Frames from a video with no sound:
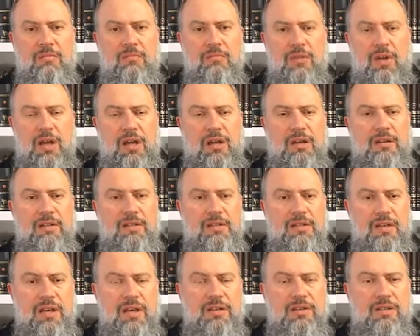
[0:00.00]
by the
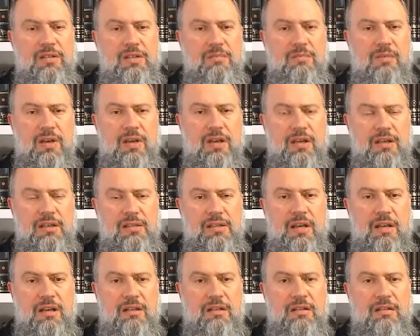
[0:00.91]
sages, by
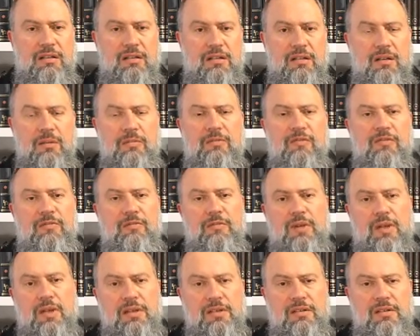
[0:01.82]
Hazal, in a number of
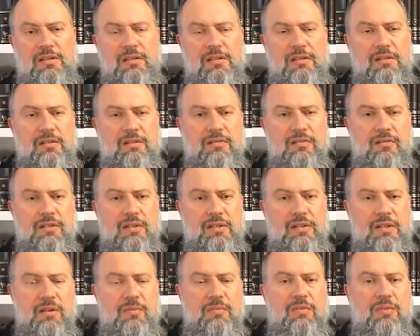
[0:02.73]
places. For
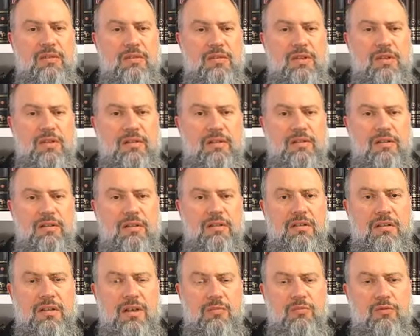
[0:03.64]
example, in
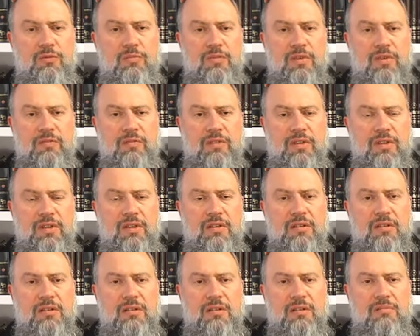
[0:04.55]
the Talmud
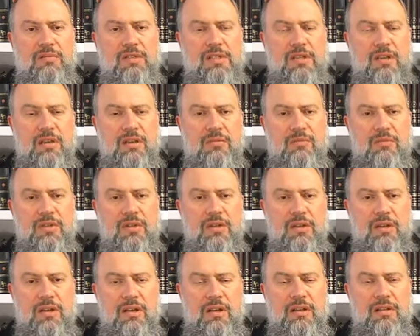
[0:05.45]
Bavli, in Masechet
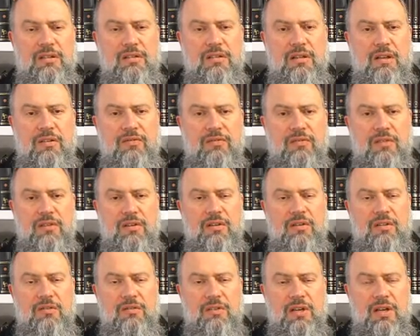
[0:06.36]
Megillah, Daf
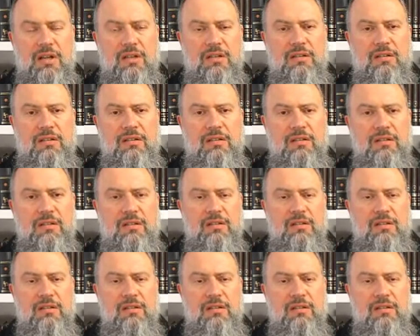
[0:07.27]
Yud Daled,